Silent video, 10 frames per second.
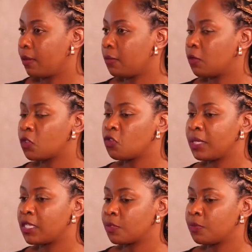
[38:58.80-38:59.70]
Because you may
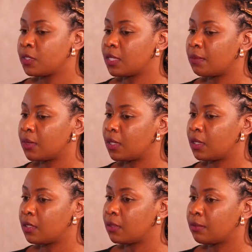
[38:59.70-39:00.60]
just put something
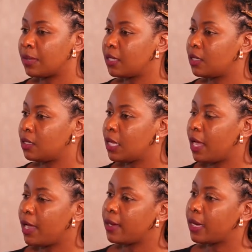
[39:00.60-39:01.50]
in money
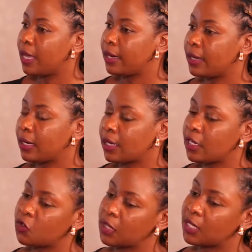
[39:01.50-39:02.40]
and
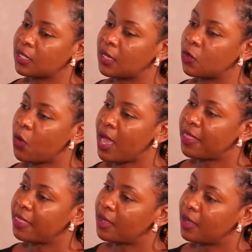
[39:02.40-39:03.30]
get to understand why
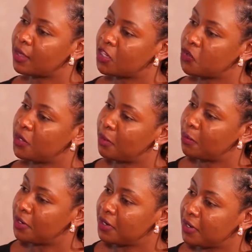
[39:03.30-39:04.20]
they issuing a
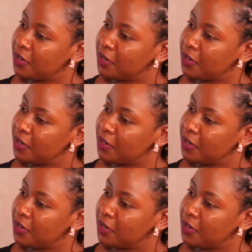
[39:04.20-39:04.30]
bond.